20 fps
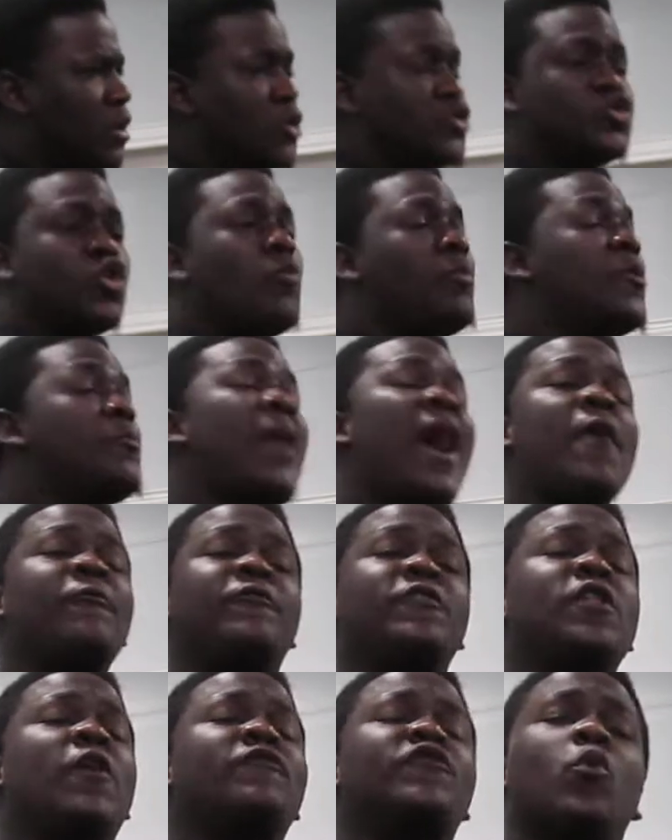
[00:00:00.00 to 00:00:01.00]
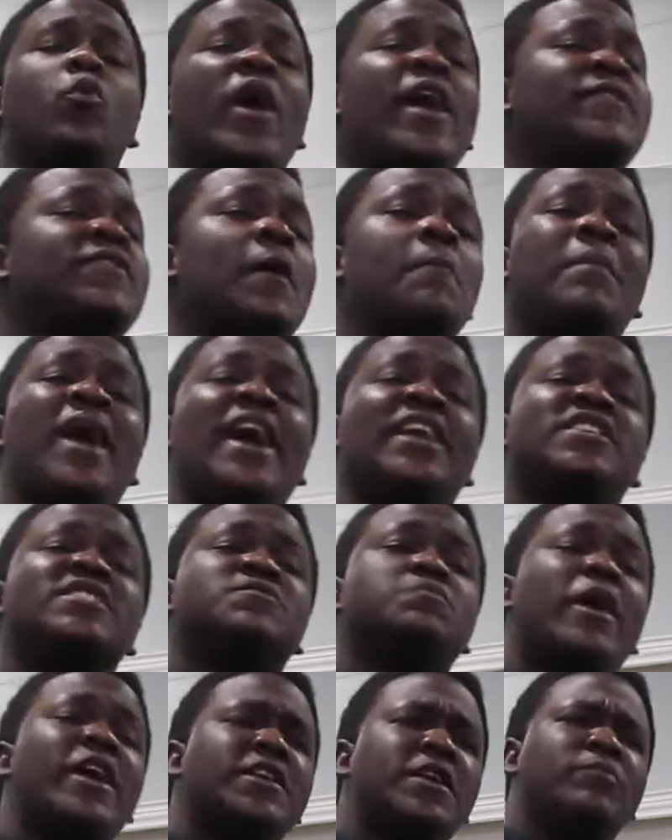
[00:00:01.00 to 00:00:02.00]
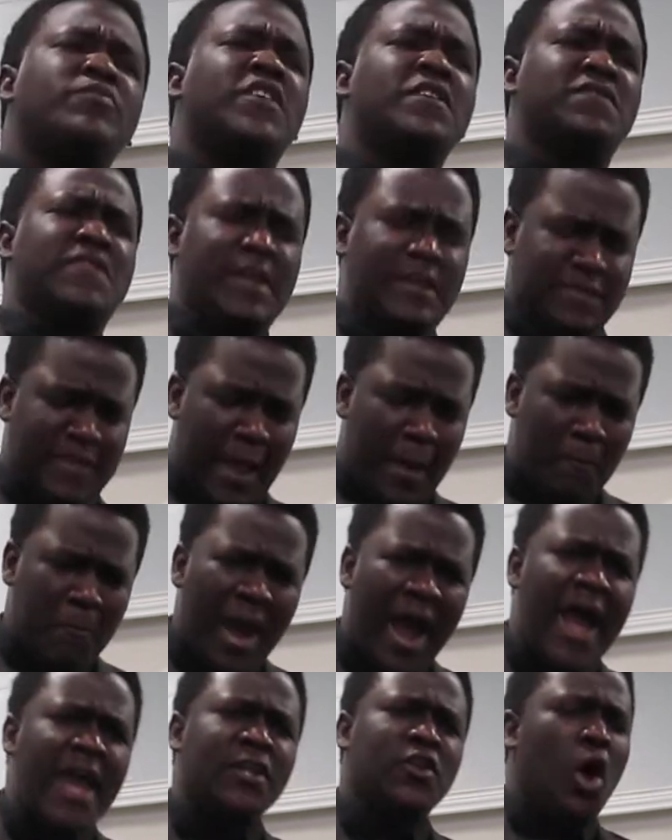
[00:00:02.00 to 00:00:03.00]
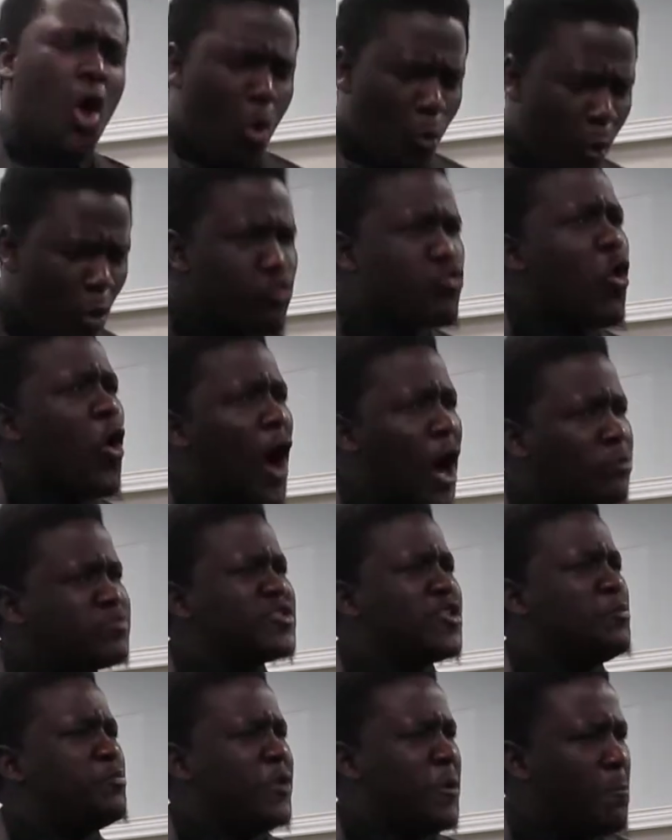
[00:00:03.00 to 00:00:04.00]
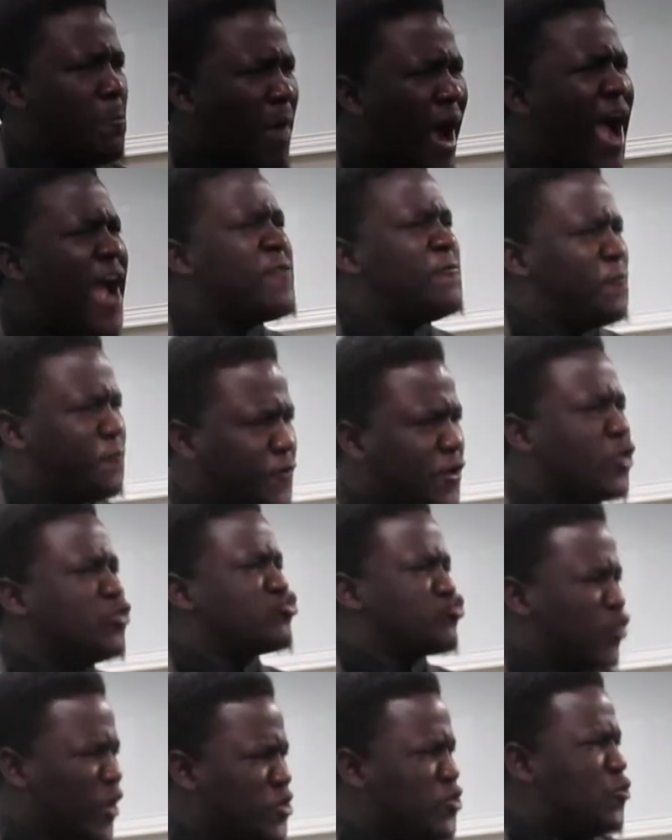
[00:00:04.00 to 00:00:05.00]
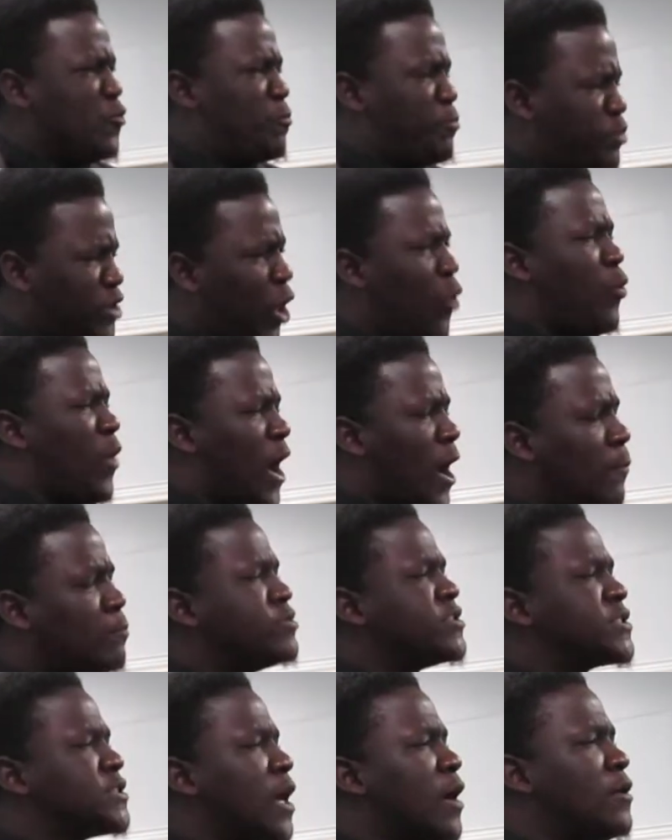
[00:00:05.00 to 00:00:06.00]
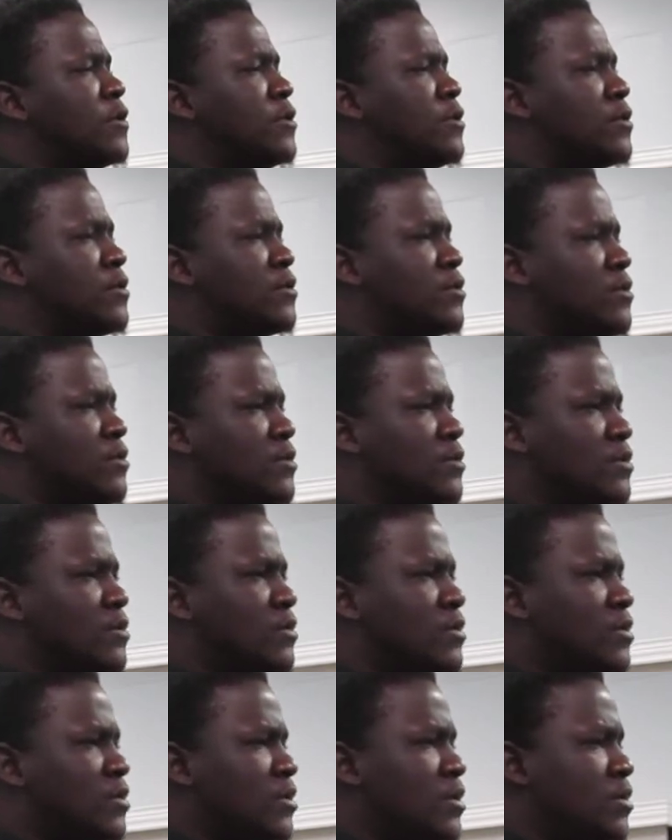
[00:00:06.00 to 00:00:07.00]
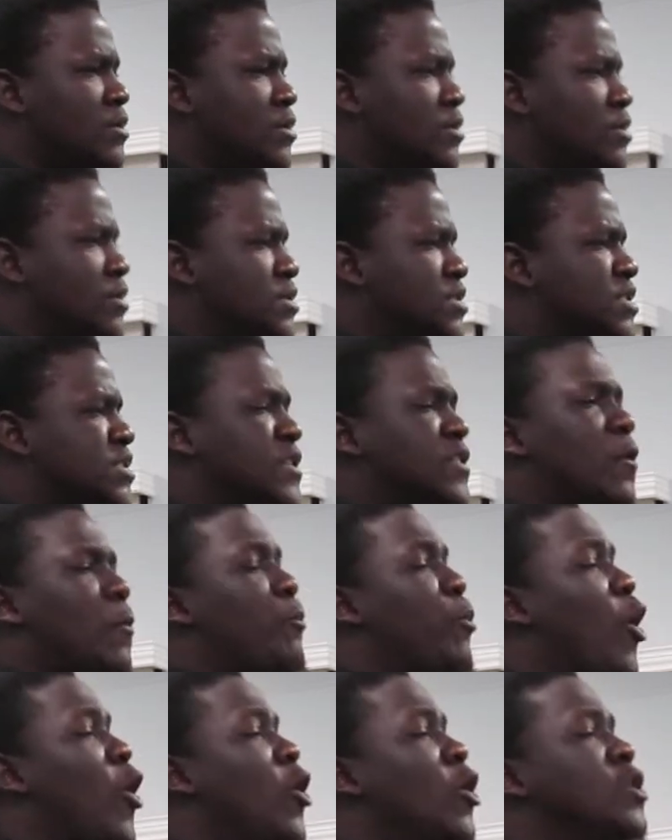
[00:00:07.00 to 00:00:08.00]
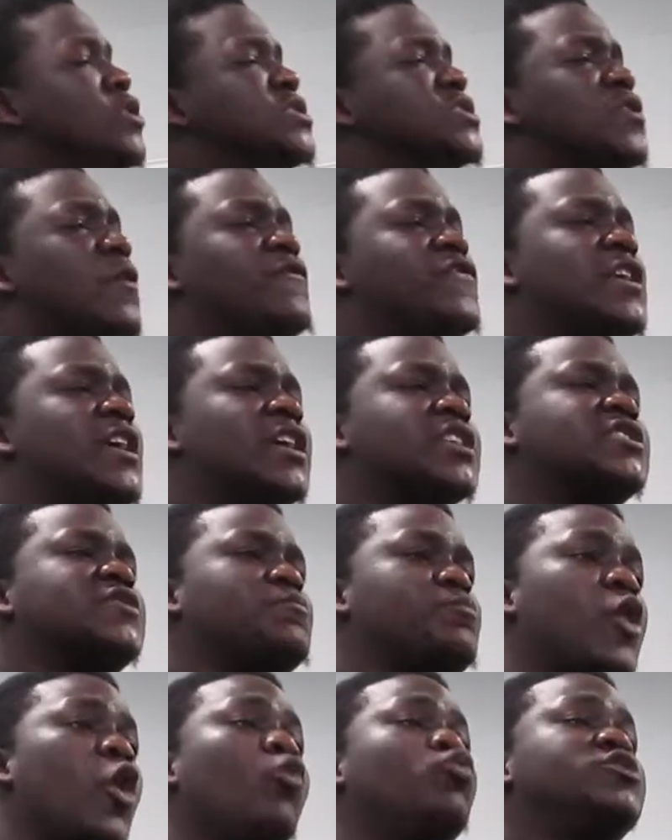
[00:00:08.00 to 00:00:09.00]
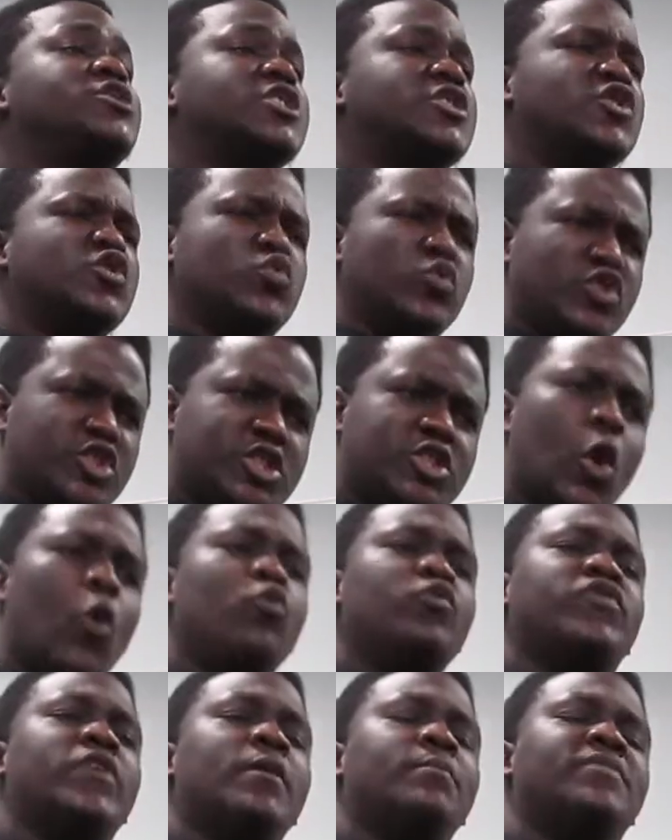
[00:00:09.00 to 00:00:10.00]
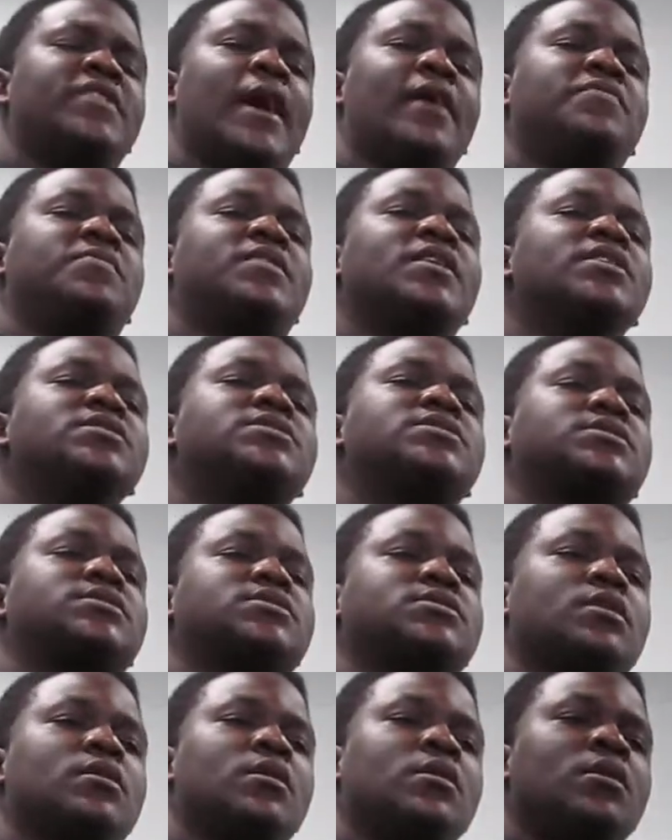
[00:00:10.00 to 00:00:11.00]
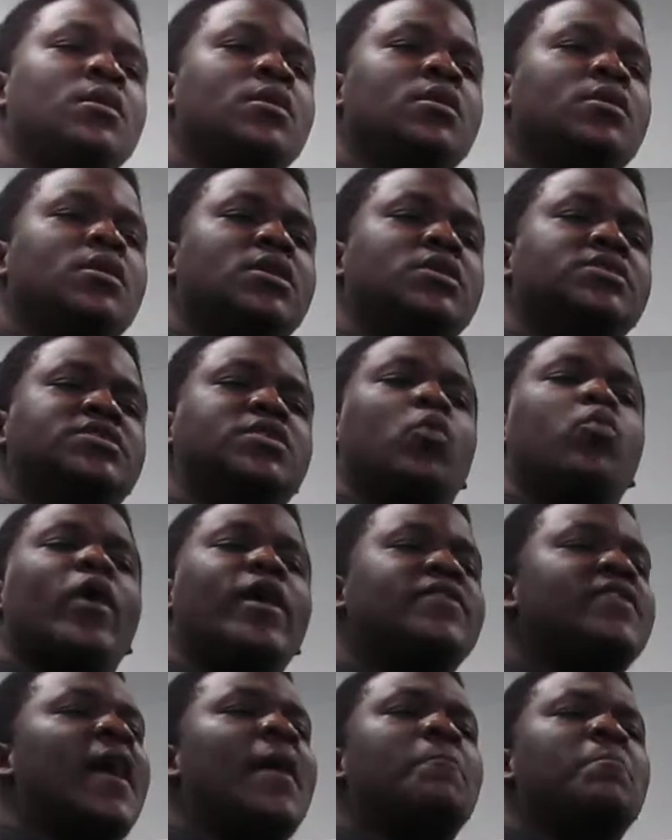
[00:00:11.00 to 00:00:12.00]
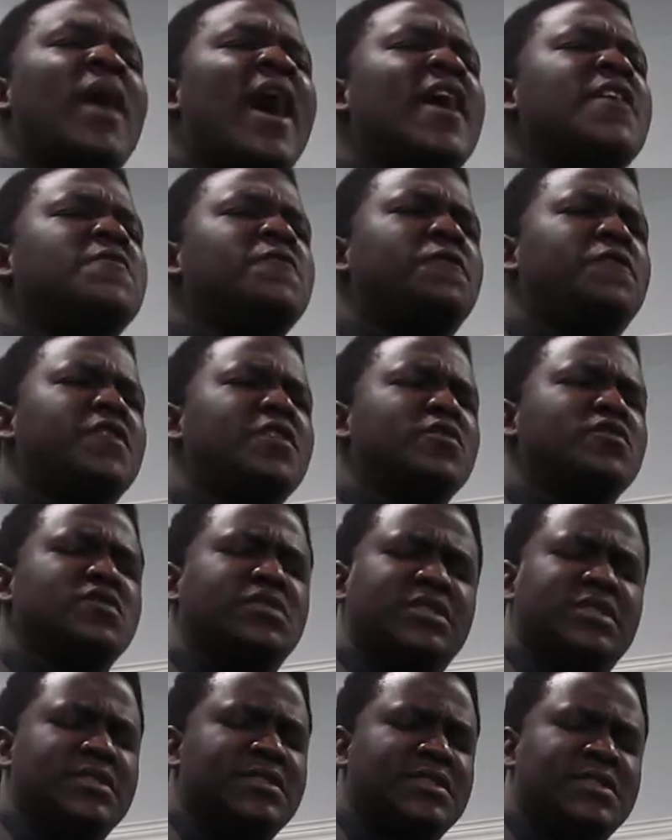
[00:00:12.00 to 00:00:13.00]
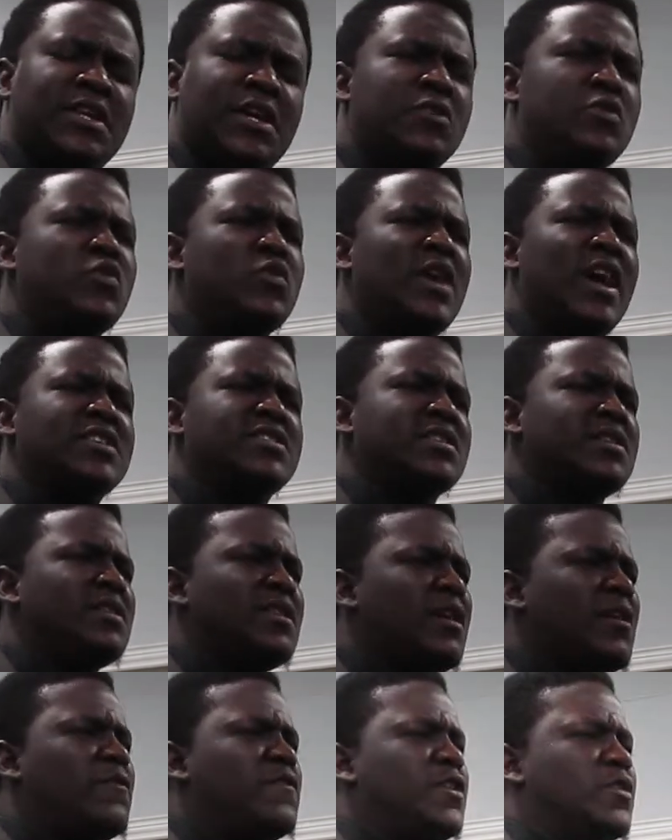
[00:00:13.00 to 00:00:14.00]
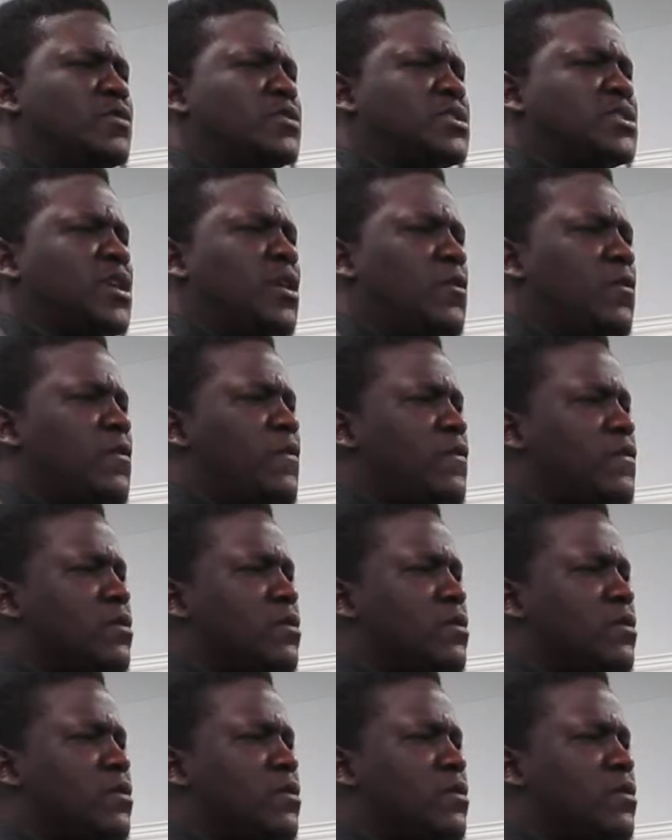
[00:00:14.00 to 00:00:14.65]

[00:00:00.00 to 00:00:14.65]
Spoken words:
Don't be mindful of the way their mind is made up to think that mine won't grow up to be minefields when you blow up, son. See, the burns of the explosions will show them that this is the way that mine feels. See, son, you got to love yourself.